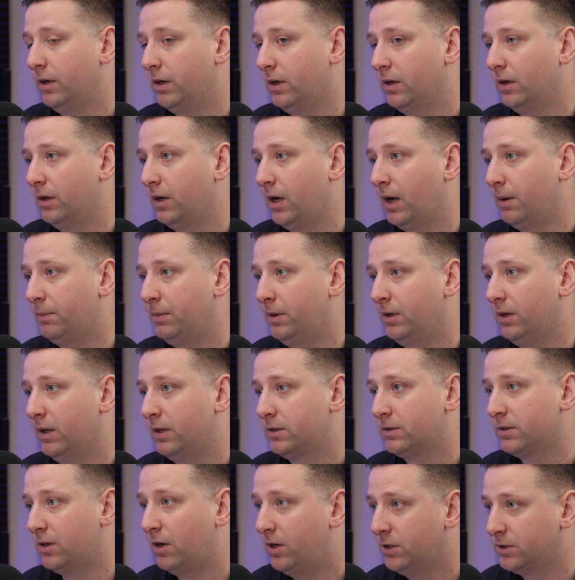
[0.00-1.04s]
Yeah. I mean,
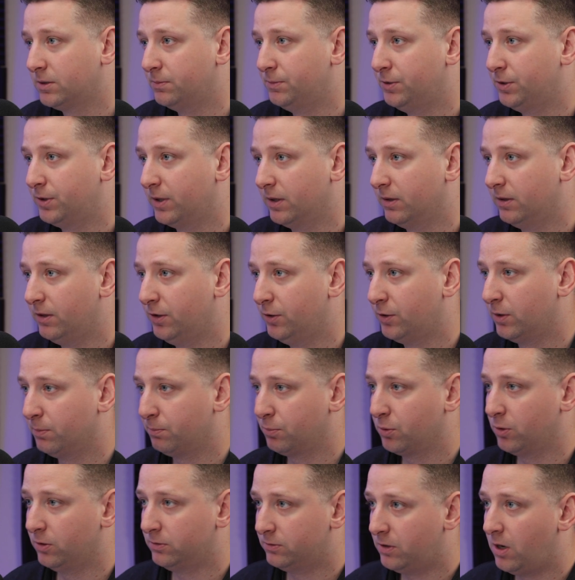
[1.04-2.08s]
that's awesome. You can
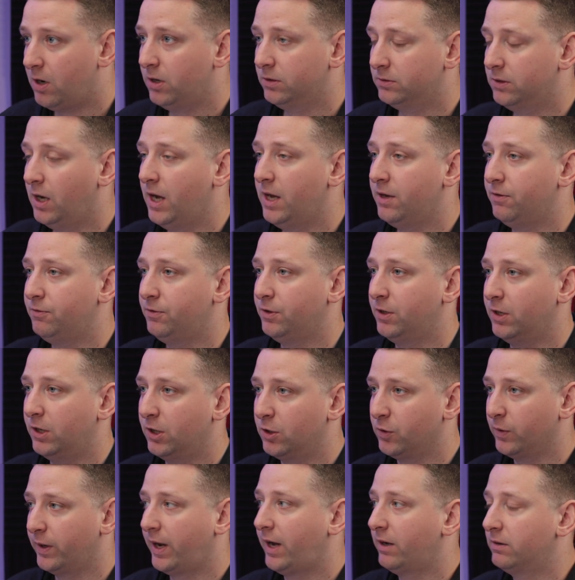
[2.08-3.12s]
prolong life. You can
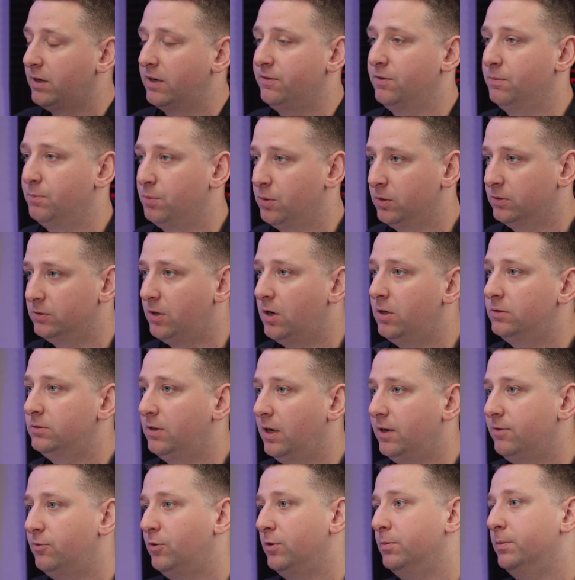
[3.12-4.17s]
create life and prolong
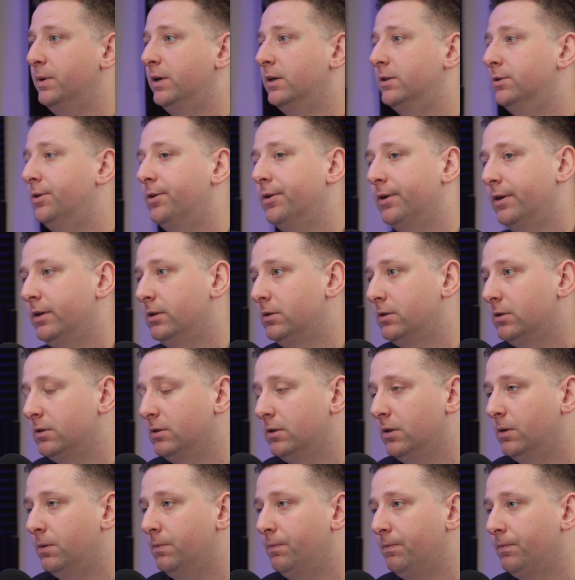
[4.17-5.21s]
life with midichlorians.
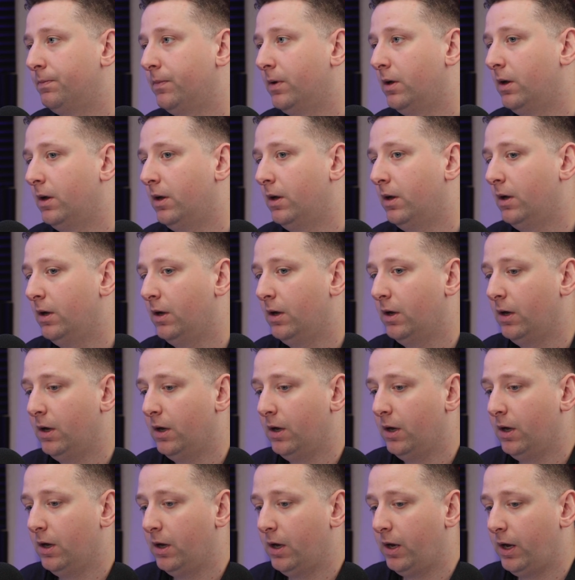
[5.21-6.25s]
So,
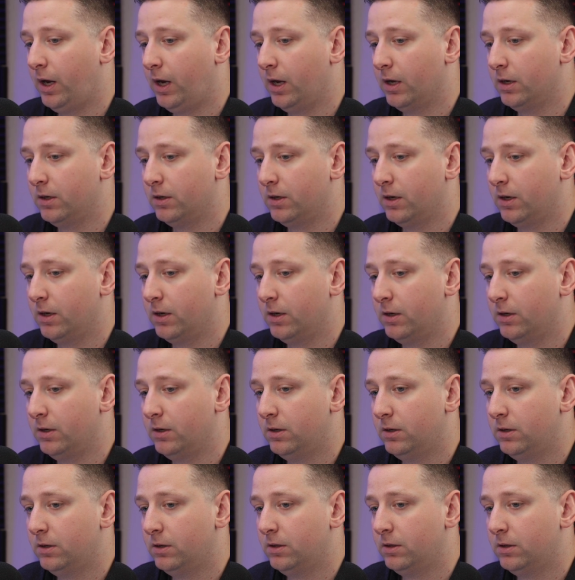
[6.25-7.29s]
and
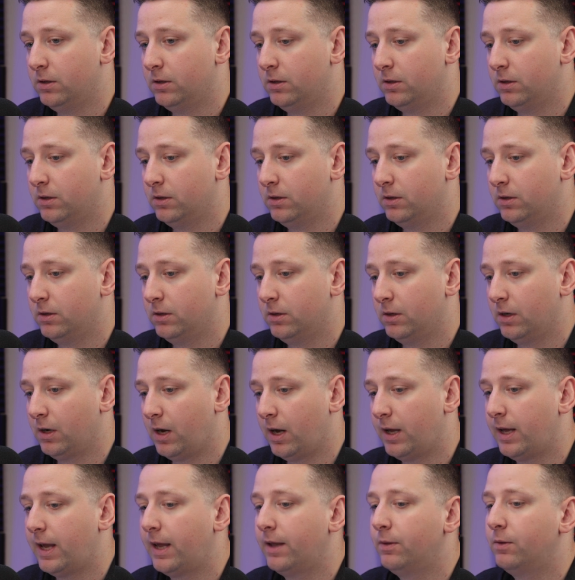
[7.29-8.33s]

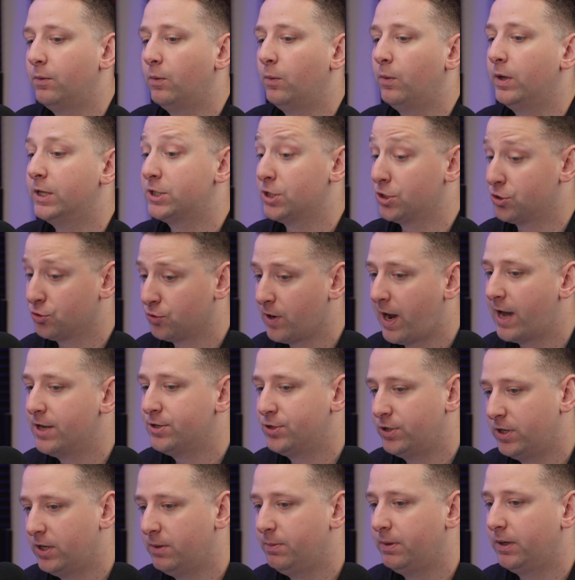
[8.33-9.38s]
it's a
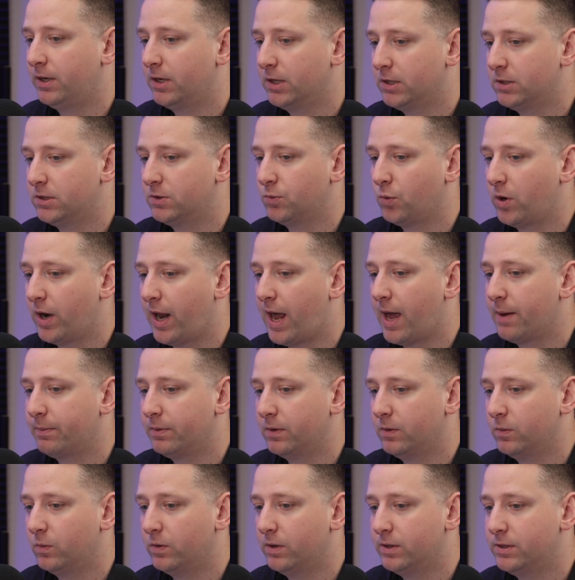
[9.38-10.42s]
tragedy because what
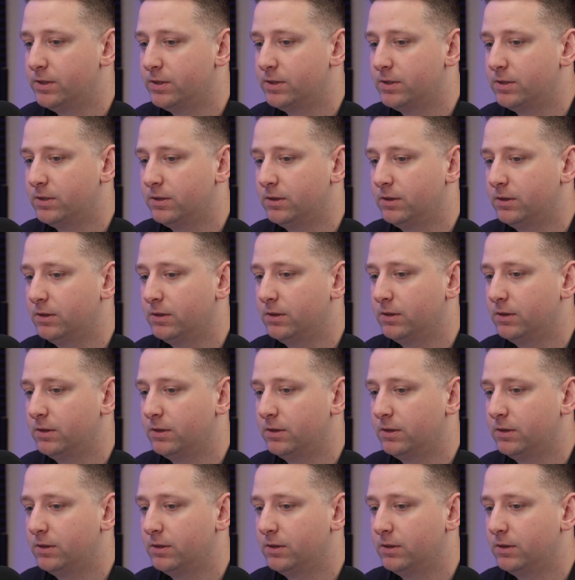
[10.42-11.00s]
happened was